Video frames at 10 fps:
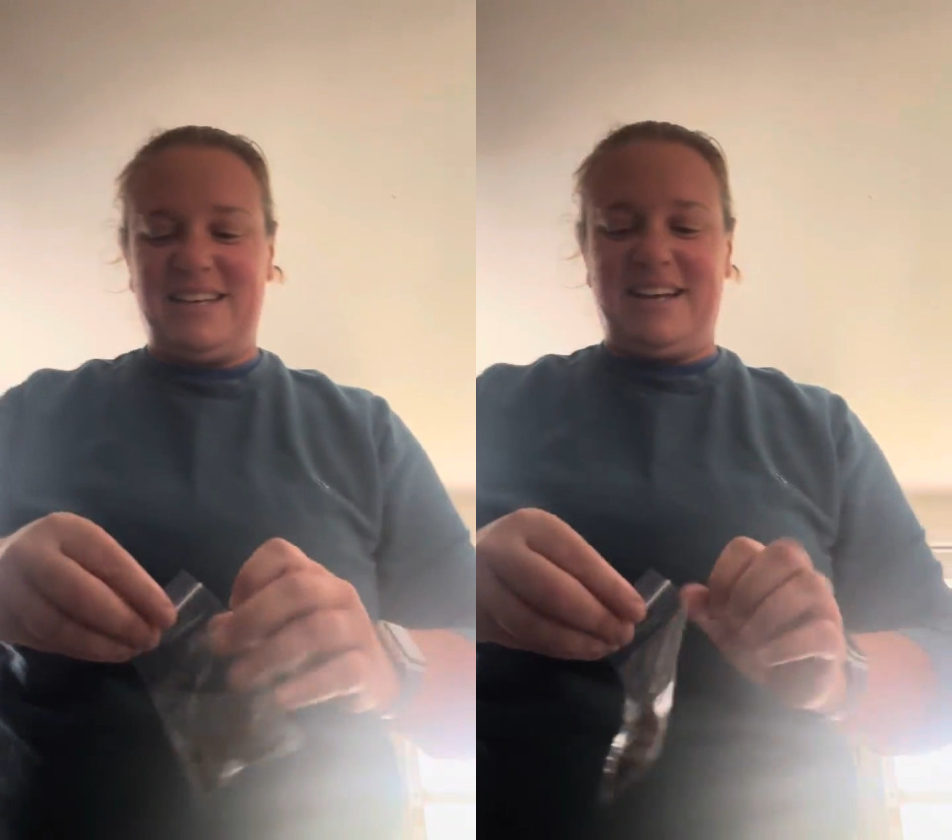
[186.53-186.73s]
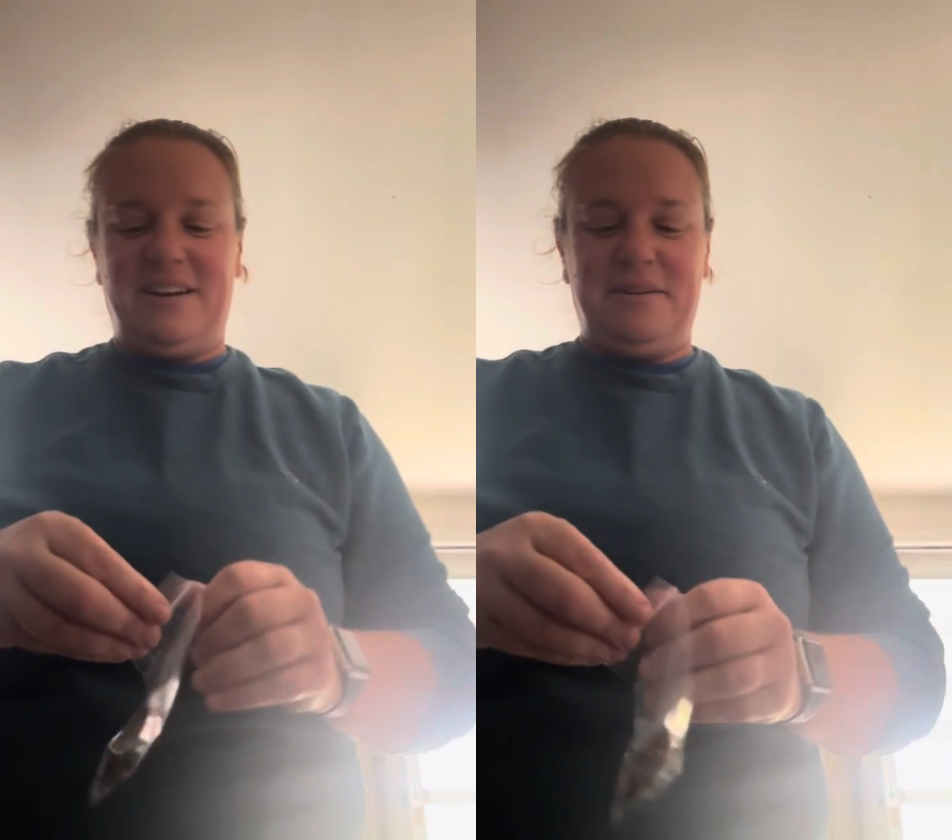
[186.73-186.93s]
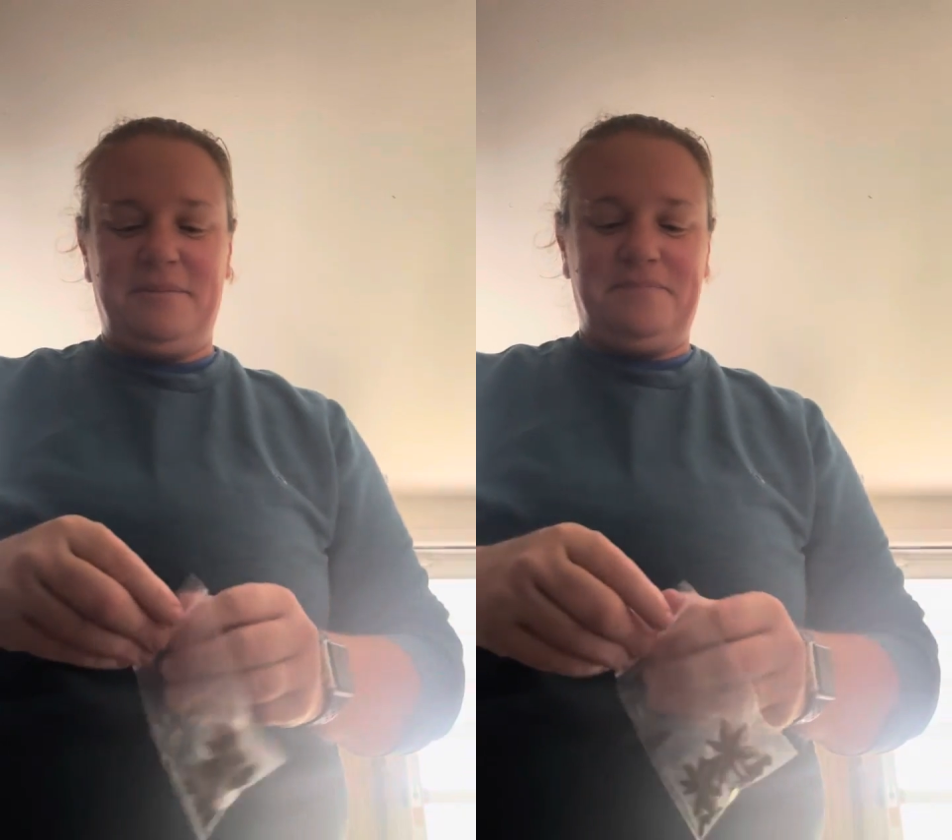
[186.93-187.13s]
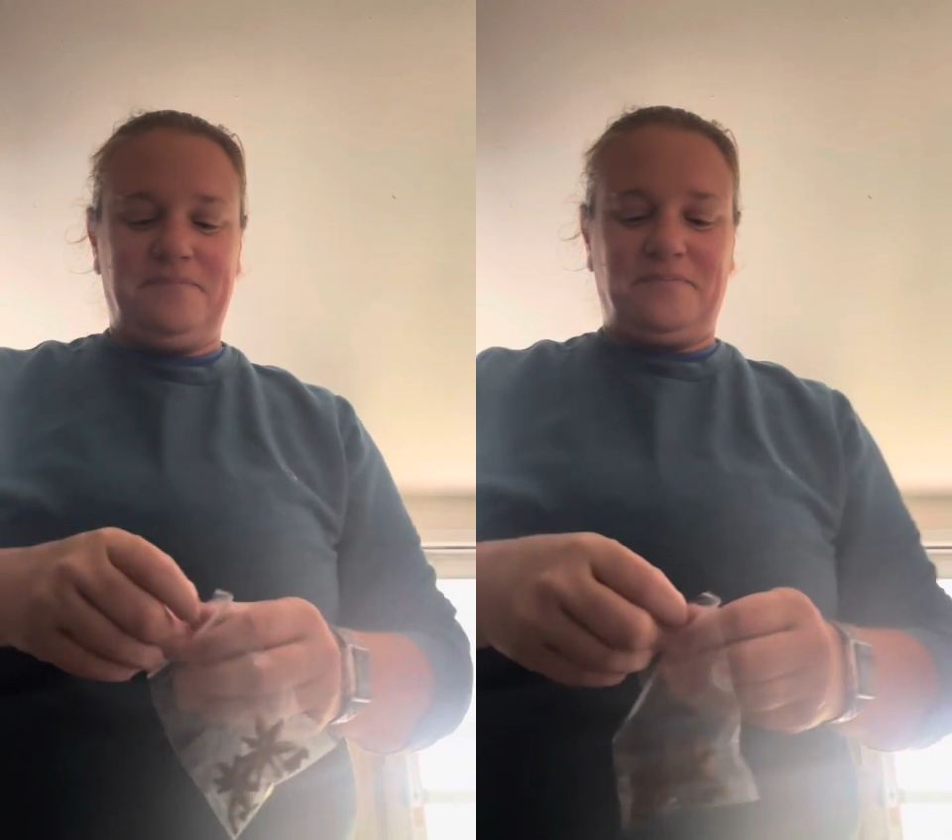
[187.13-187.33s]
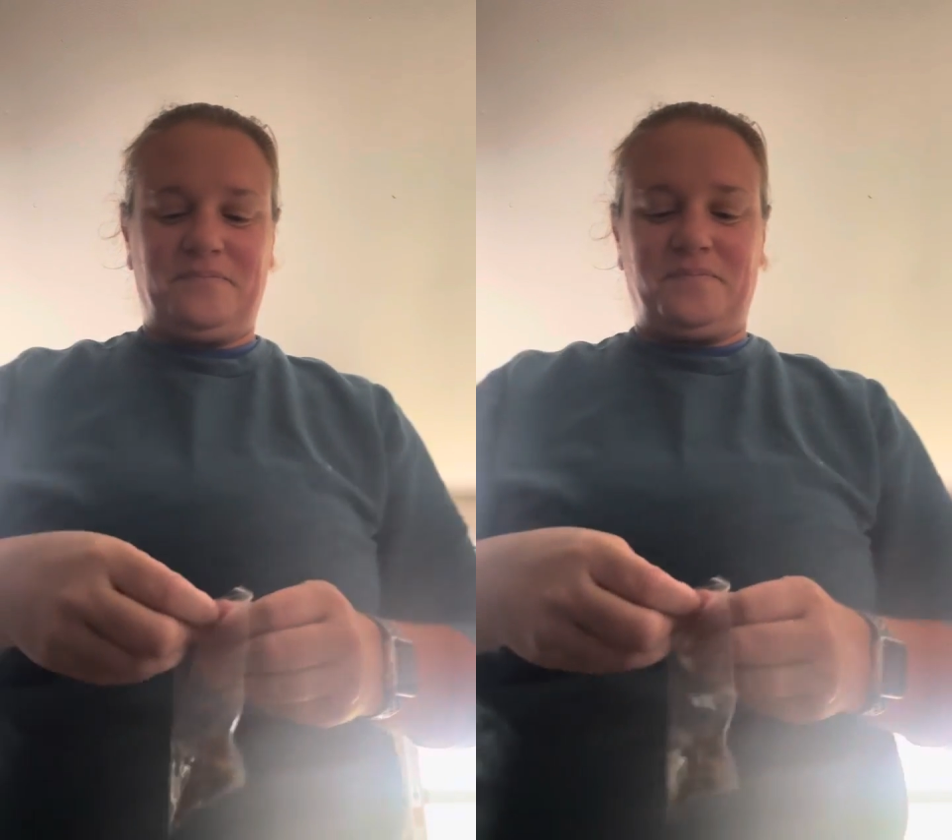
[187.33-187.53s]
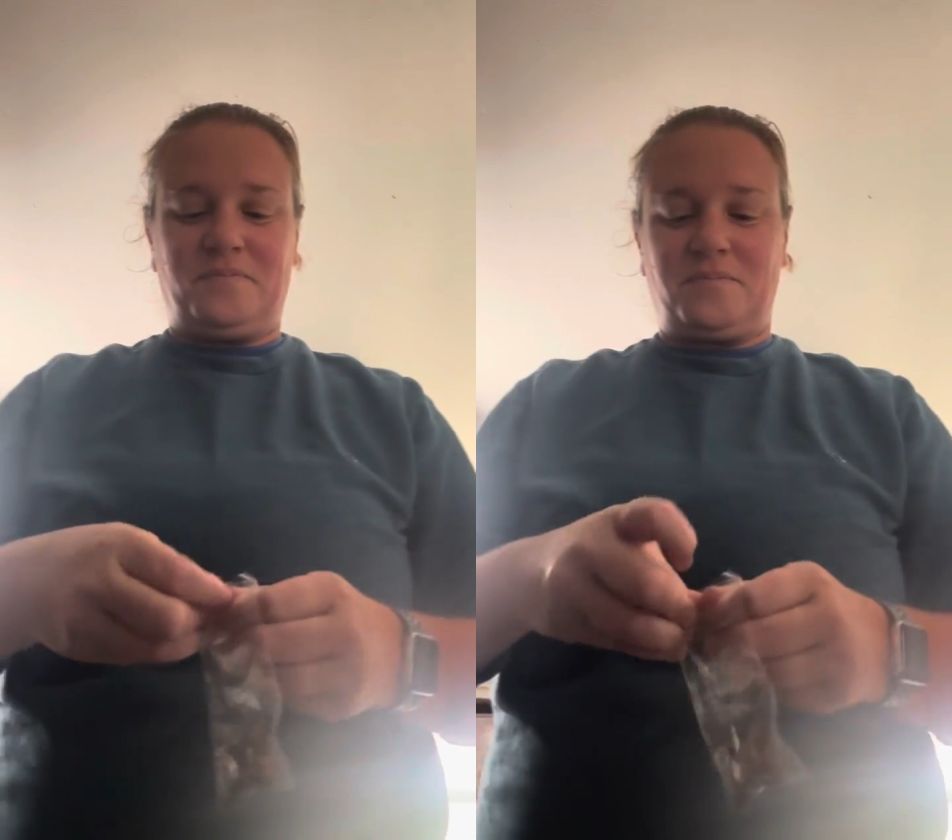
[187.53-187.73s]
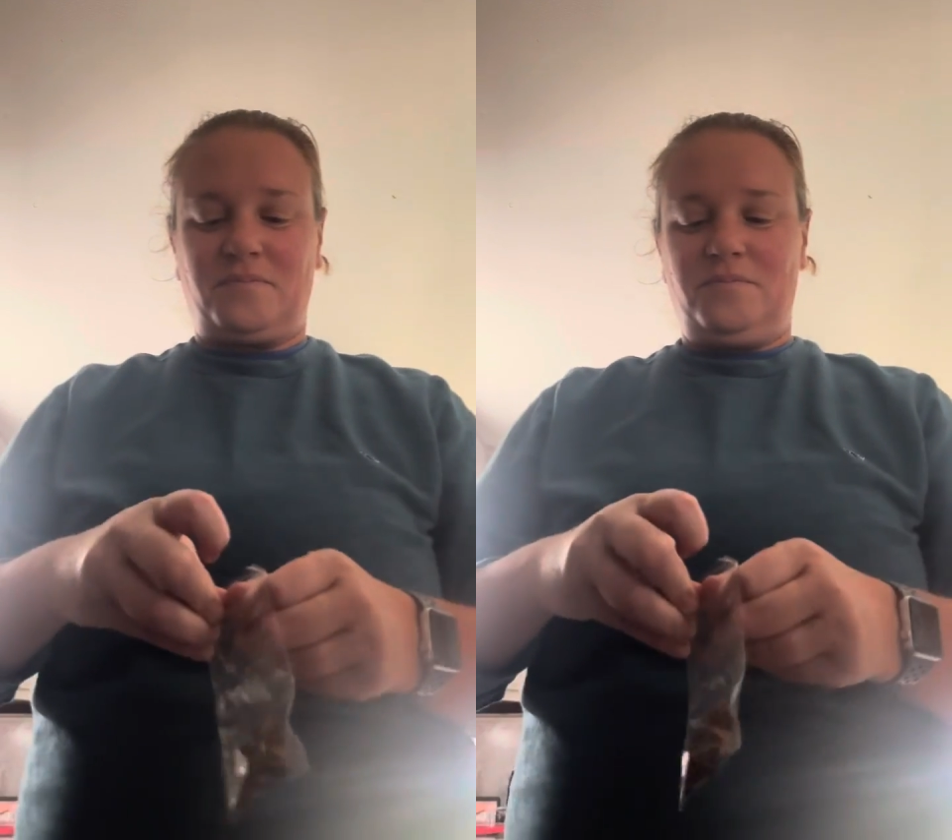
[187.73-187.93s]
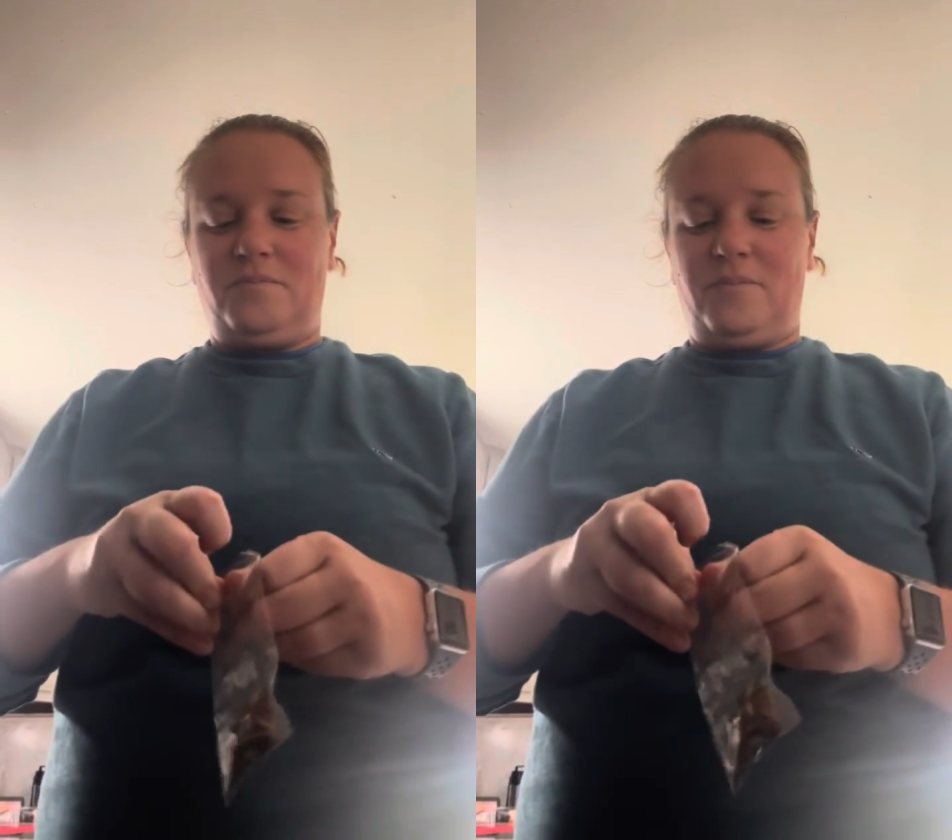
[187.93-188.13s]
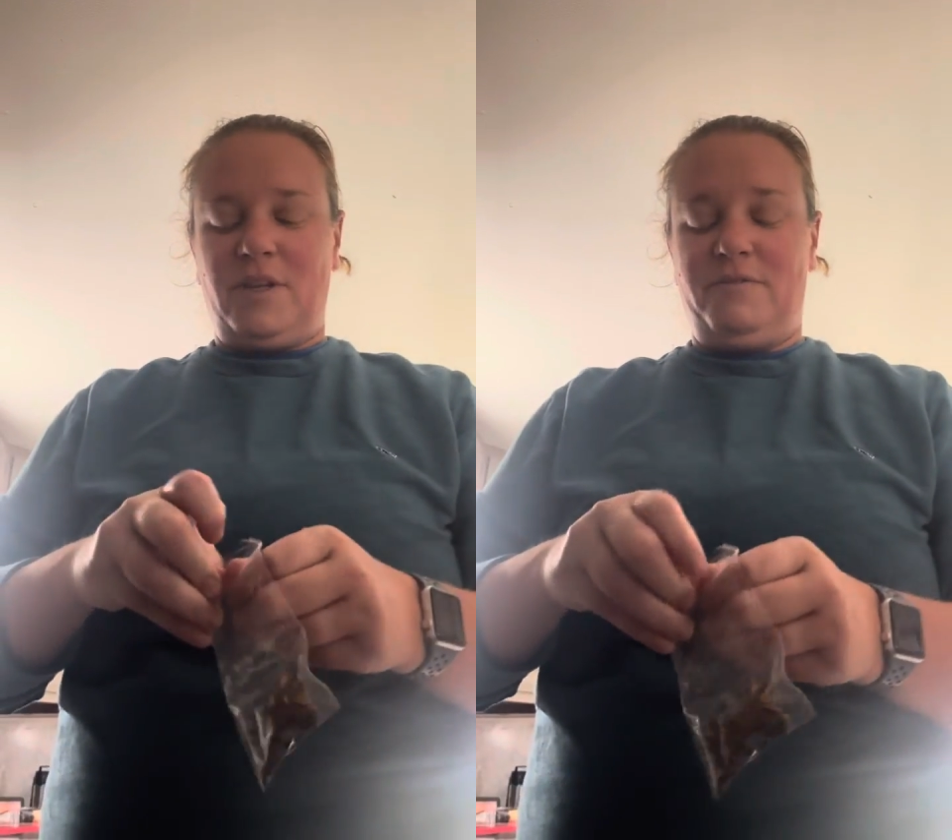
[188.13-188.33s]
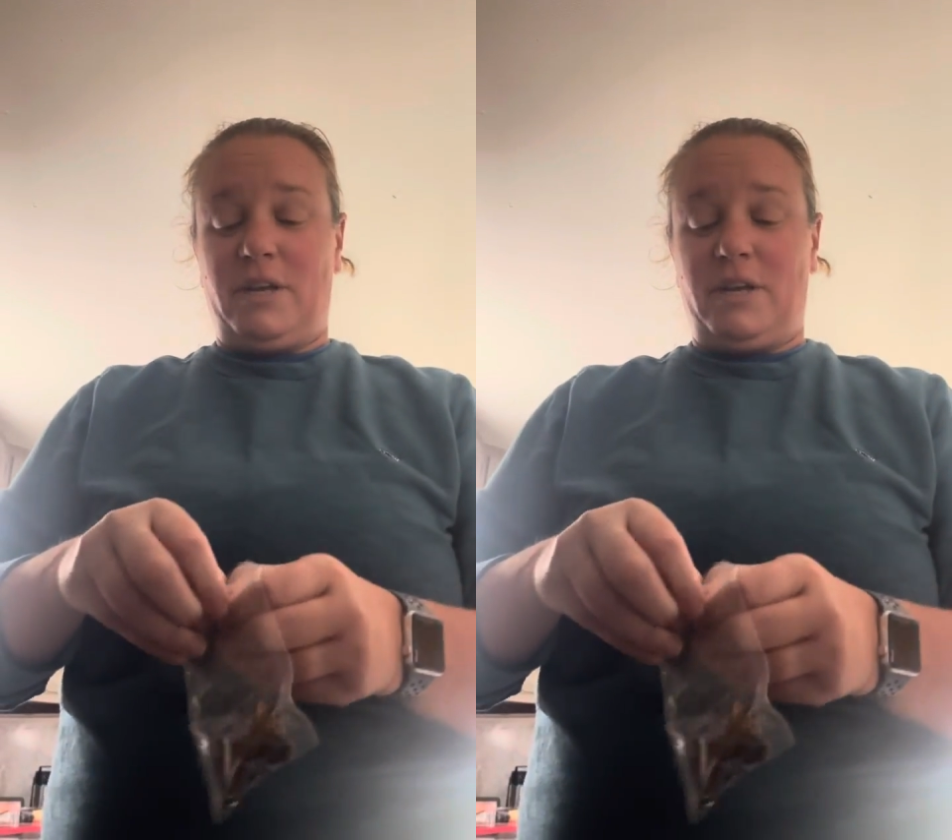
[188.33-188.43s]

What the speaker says: here. If